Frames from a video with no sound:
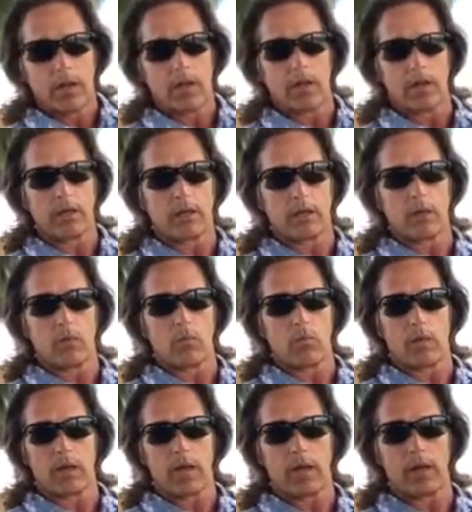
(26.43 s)
And
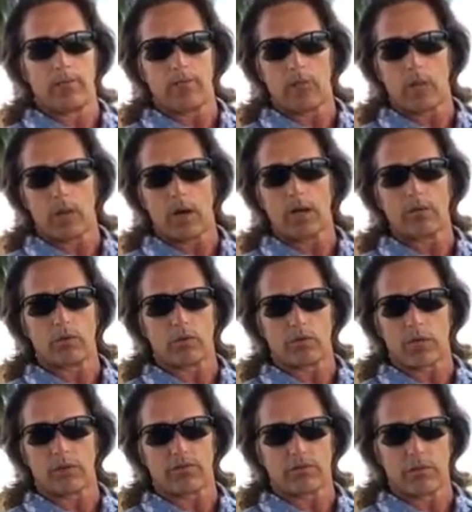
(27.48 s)
what I do
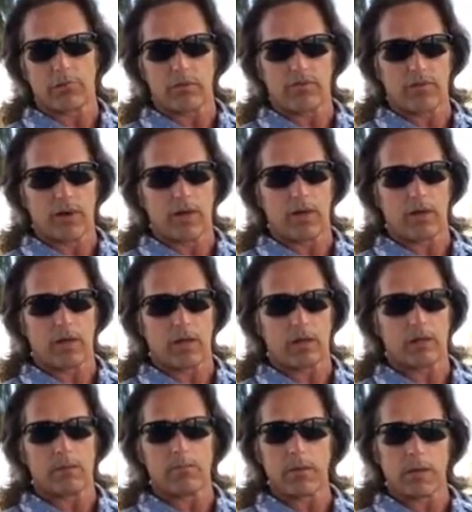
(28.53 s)
is I simplify,
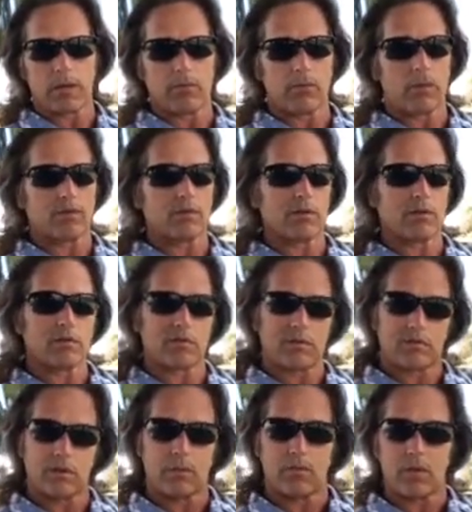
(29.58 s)
and the main reason is
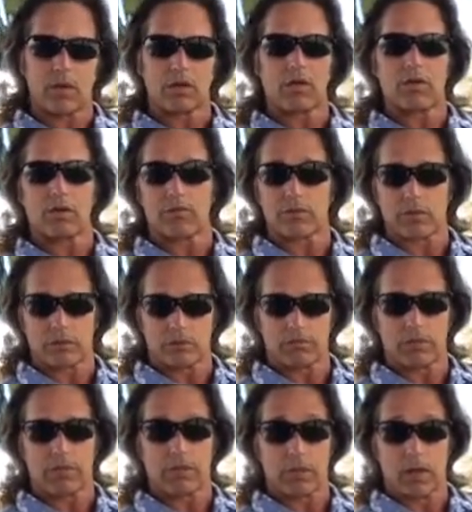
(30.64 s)
because I'm not good enough to
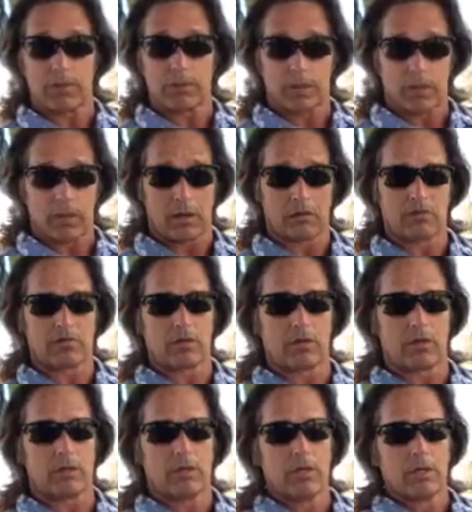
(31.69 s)
be complicated.
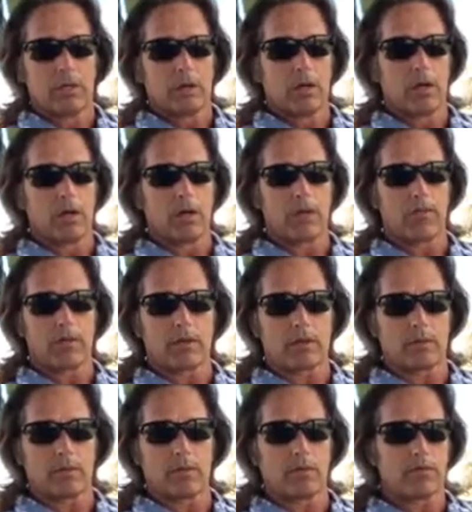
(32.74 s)
So
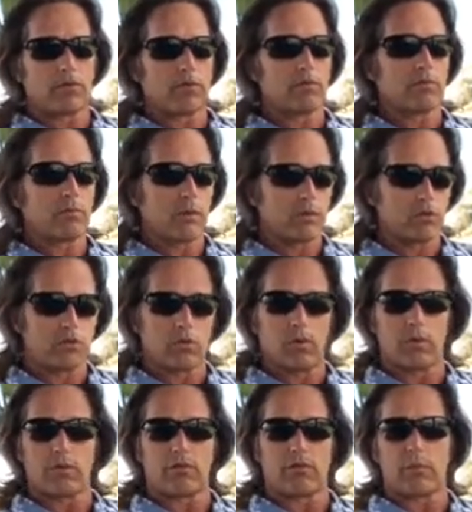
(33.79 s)
just
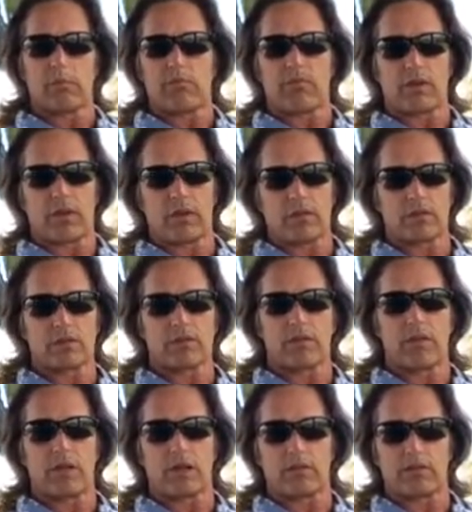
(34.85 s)
enjoy the
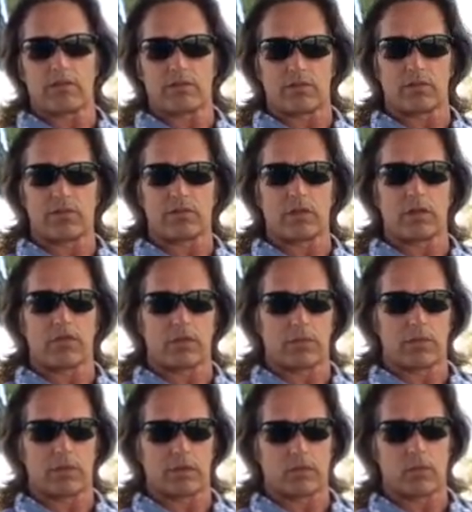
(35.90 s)
simplification, and it still sounds
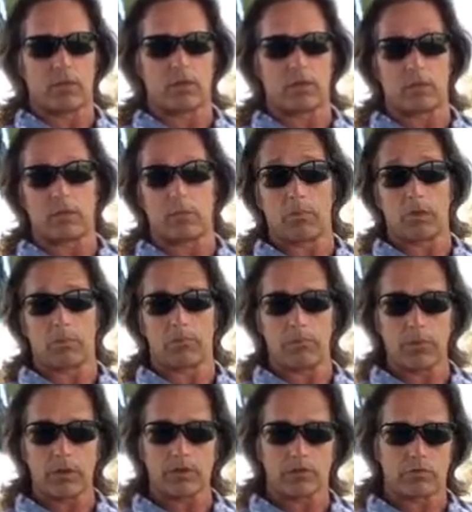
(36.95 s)
pretty cool and could be
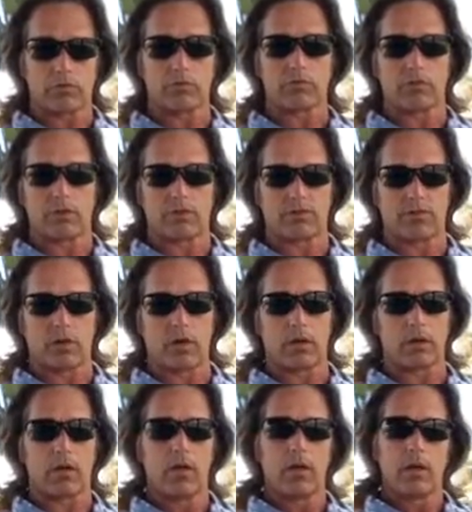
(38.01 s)
pretty true to the
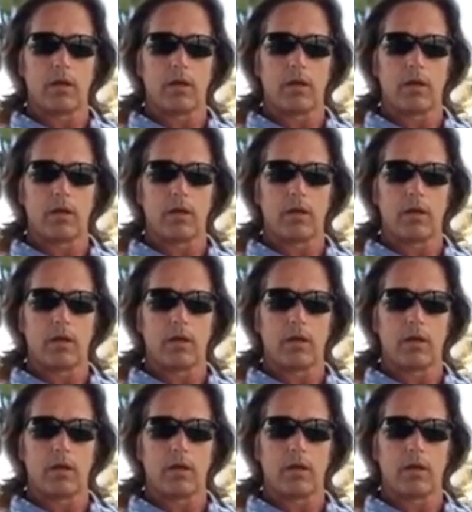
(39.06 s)
song.